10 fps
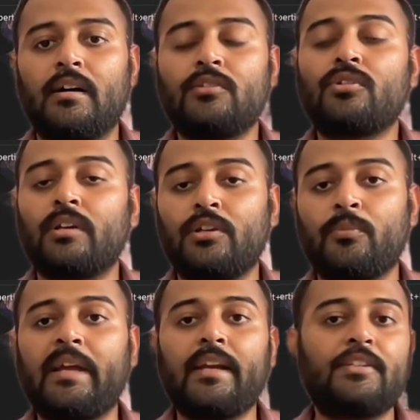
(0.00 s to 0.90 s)
Sorry, you
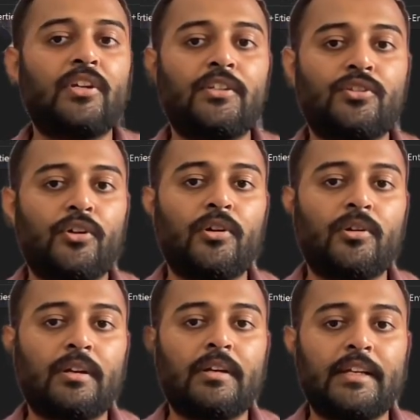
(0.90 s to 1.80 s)
made a change to
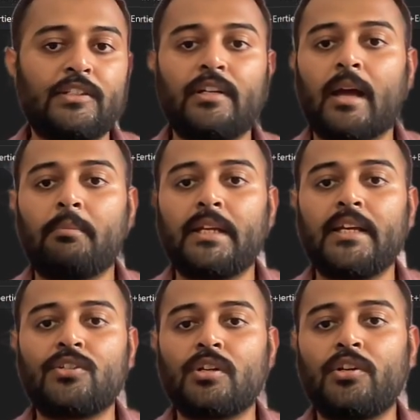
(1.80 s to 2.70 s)
your agent
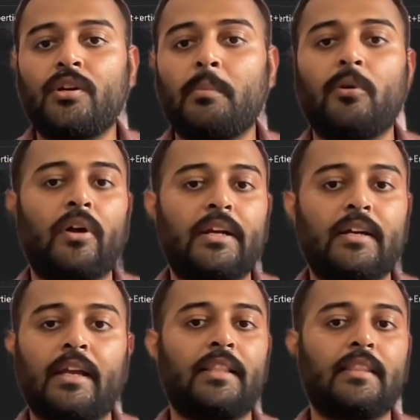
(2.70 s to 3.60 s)
application, you deploy it
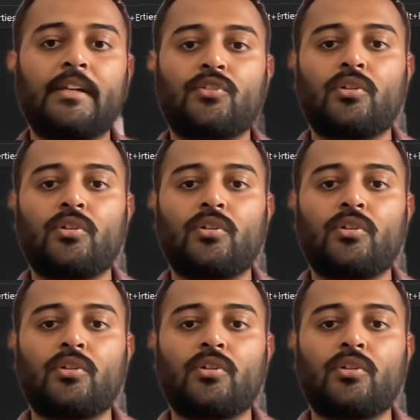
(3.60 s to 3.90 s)
again. That's